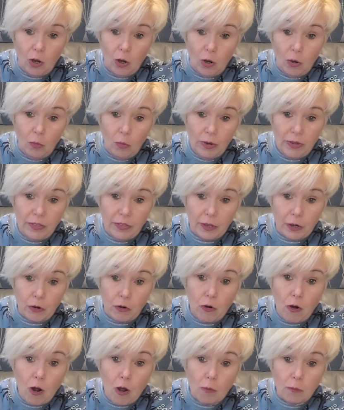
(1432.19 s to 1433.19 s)
with the
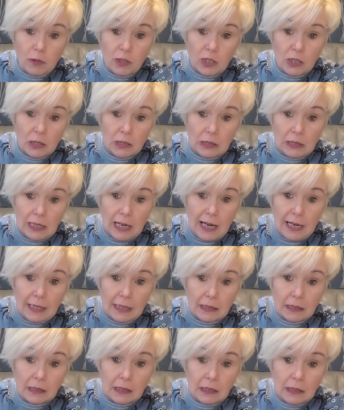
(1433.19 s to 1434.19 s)
cropped
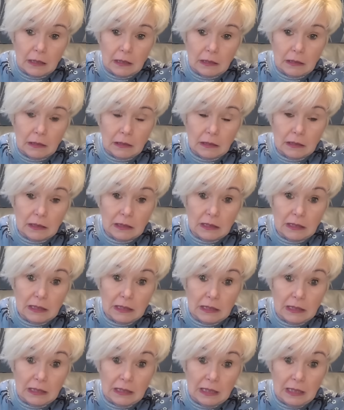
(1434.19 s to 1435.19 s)
legs,
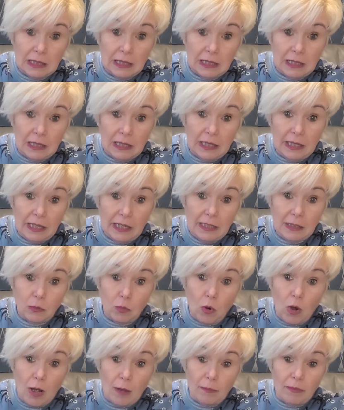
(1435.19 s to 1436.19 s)
is
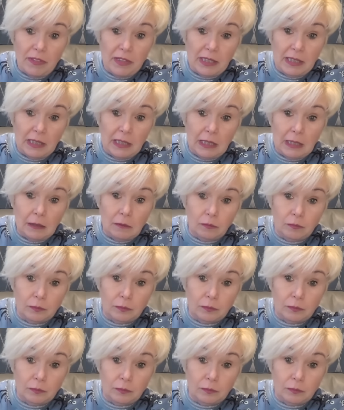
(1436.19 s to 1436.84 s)
what I'm thinking.